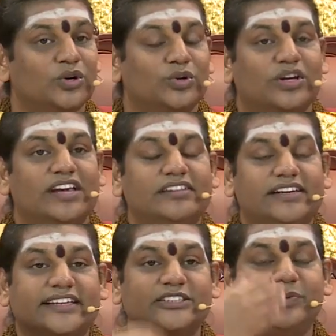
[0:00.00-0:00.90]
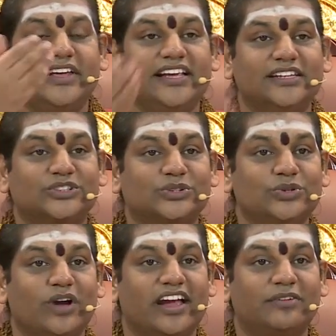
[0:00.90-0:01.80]
to give that experience to
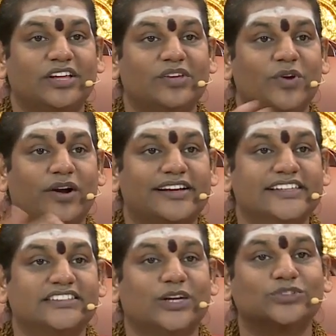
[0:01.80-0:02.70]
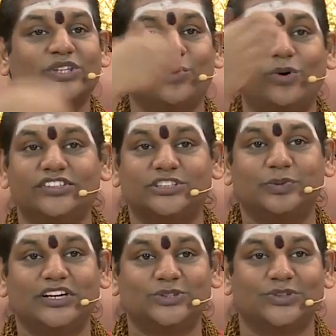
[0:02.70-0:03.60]
you, I have to give you at least 1000 volt
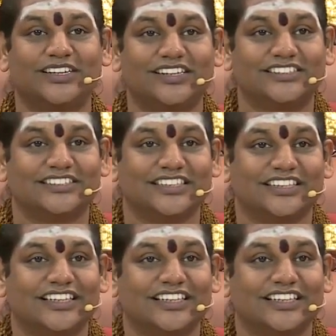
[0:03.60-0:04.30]
spiritual energy.